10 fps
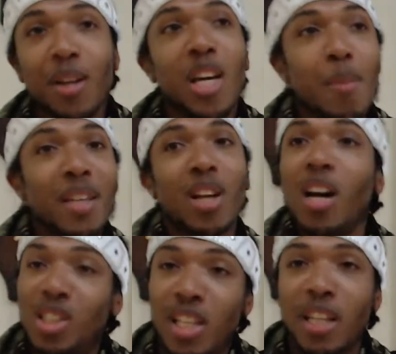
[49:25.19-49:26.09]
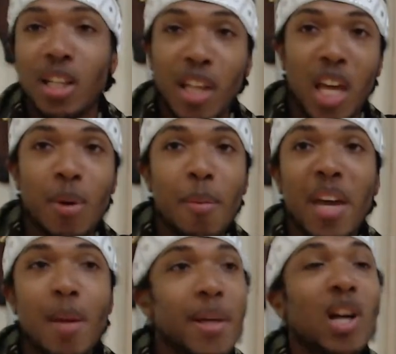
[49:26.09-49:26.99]
He makes us get the name.
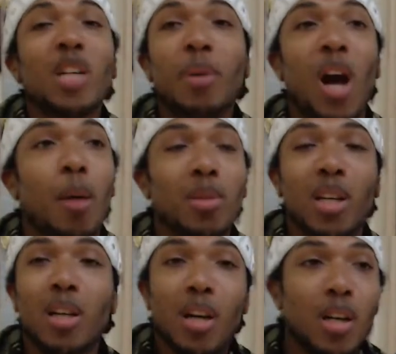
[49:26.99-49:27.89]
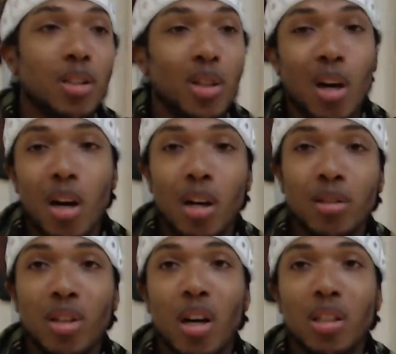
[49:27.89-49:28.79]
He makes us become
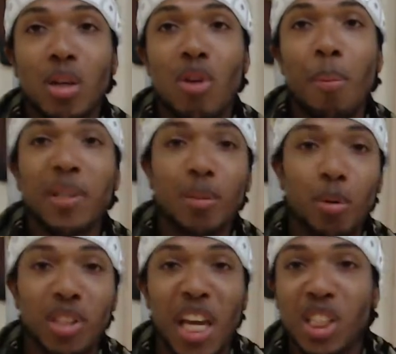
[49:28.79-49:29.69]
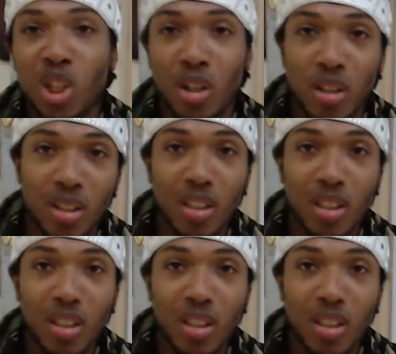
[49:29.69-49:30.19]
the reputable teacher.